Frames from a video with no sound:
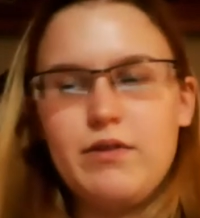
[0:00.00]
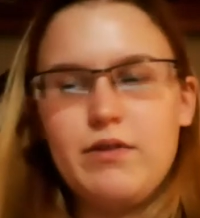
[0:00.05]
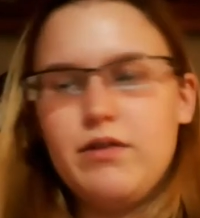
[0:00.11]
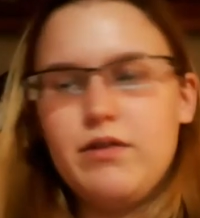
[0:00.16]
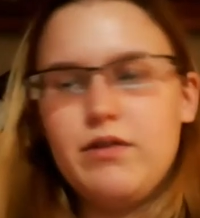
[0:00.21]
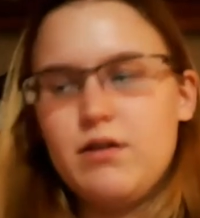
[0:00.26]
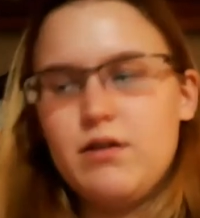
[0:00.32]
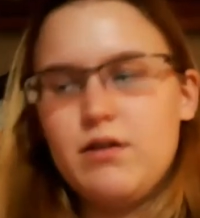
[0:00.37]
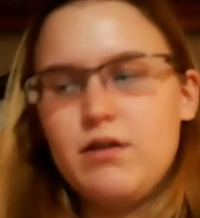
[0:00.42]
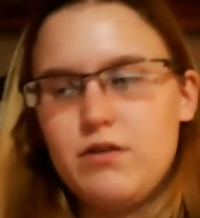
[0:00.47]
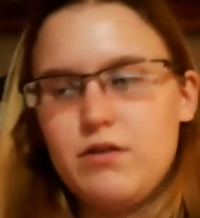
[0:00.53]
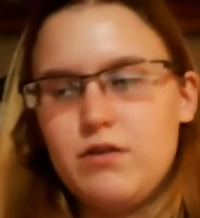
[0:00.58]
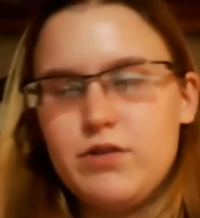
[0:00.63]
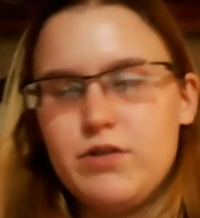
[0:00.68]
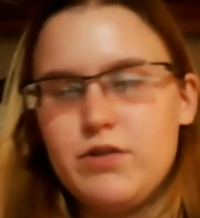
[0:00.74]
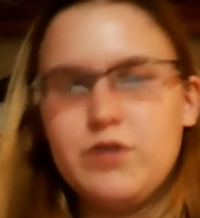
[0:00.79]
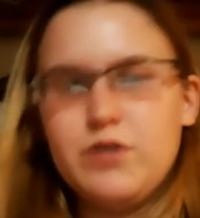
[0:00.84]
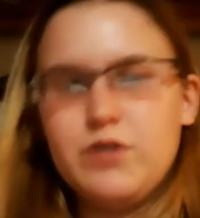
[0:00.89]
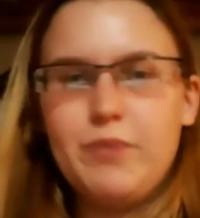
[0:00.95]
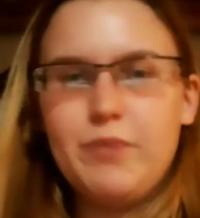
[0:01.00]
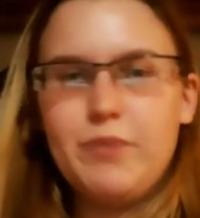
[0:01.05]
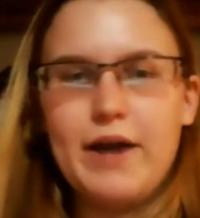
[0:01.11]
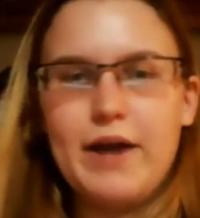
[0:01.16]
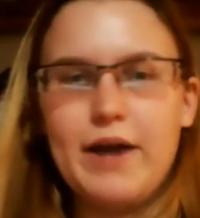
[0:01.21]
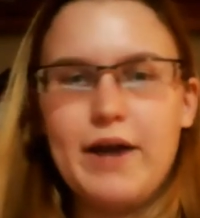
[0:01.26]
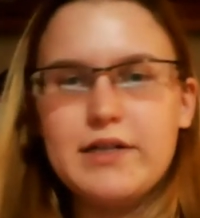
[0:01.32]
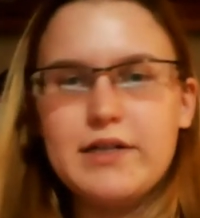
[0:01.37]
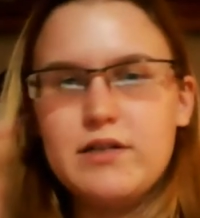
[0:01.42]
the original
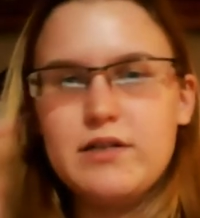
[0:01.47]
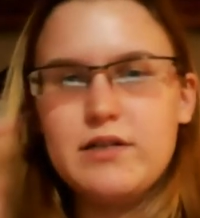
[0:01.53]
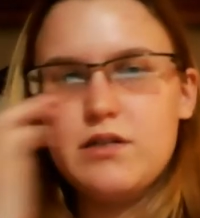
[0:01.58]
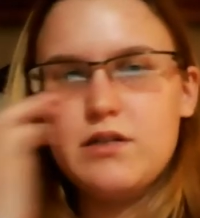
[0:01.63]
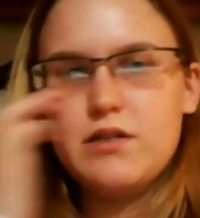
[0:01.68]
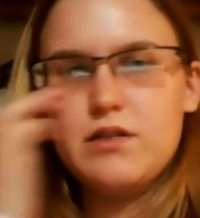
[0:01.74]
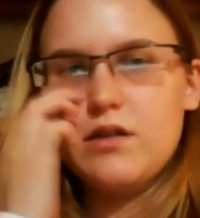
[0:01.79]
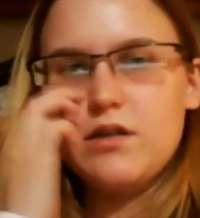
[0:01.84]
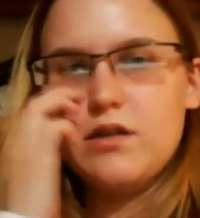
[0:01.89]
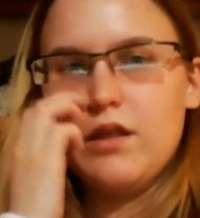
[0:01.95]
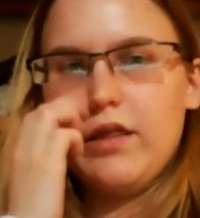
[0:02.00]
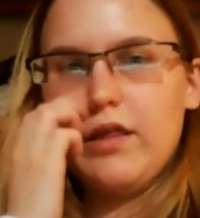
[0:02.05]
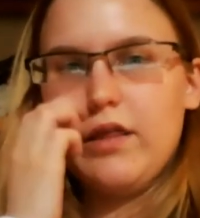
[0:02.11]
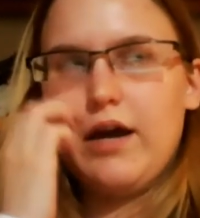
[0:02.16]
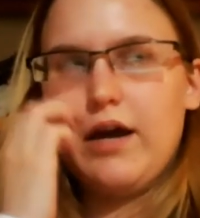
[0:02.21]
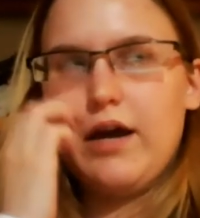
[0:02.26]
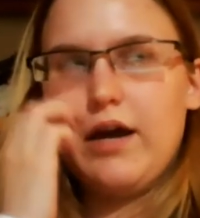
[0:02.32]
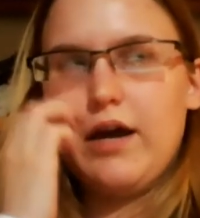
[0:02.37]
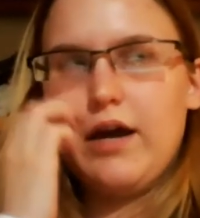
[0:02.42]
practice that